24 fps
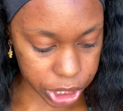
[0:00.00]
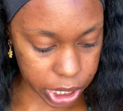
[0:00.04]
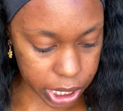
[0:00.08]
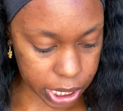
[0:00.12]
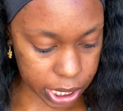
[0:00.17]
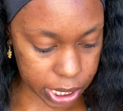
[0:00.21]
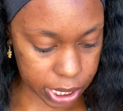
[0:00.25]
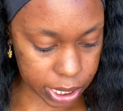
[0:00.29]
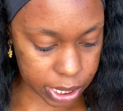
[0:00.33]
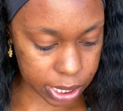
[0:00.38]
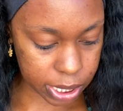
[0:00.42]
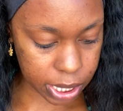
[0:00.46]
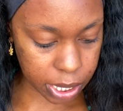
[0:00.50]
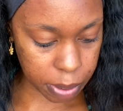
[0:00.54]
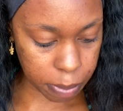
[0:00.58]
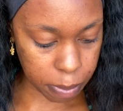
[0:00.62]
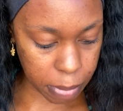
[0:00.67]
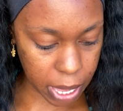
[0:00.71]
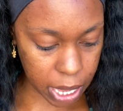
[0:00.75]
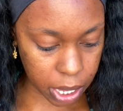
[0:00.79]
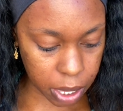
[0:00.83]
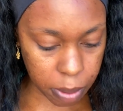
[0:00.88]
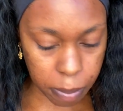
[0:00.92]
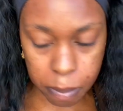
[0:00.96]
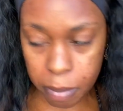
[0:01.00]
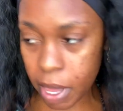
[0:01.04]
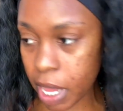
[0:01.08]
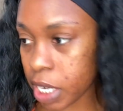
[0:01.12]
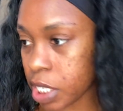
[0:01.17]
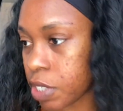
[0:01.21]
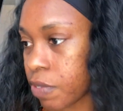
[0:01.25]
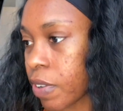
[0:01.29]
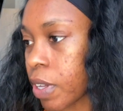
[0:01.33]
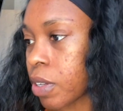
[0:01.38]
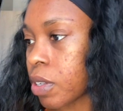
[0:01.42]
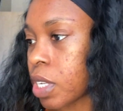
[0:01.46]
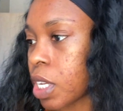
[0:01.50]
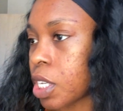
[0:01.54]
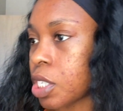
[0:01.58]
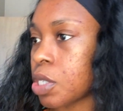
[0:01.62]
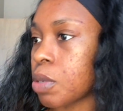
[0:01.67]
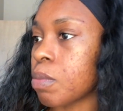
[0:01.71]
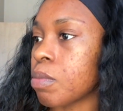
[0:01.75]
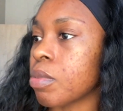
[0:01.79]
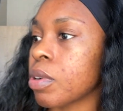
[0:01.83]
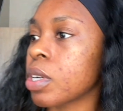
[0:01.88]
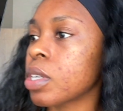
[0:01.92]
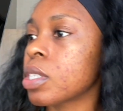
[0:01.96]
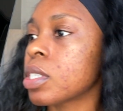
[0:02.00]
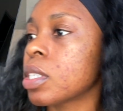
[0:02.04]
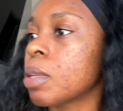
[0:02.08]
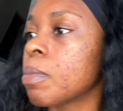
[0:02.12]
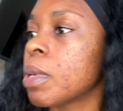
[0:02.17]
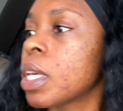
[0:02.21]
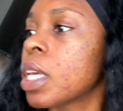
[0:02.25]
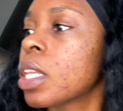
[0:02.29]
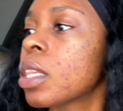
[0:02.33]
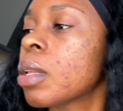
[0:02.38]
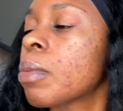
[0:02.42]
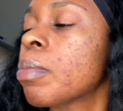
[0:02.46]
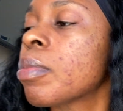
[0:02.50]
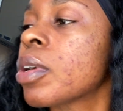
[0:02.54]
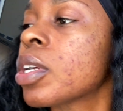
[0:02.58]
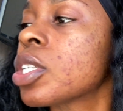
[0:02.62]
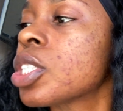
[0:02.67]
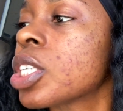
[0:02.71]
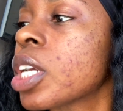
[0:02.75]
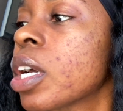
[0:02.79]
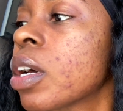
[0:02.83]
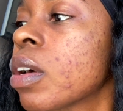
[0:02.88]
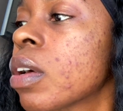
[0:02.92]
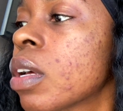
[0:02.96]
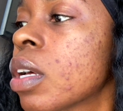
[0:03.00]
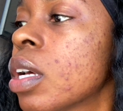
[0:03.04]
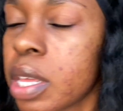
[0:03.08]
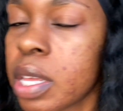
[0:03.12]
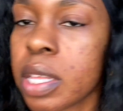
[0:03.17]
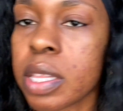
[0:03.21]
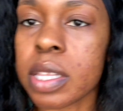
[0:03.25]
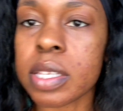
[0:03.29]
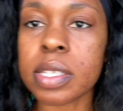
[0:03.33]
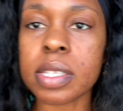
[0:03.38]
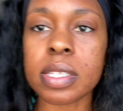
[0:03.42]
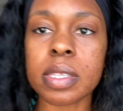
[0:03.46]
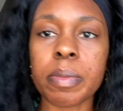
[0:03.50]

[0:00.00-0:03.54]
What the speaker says: is the Makeup Match Foundation brush. Let me get the brush out. This is the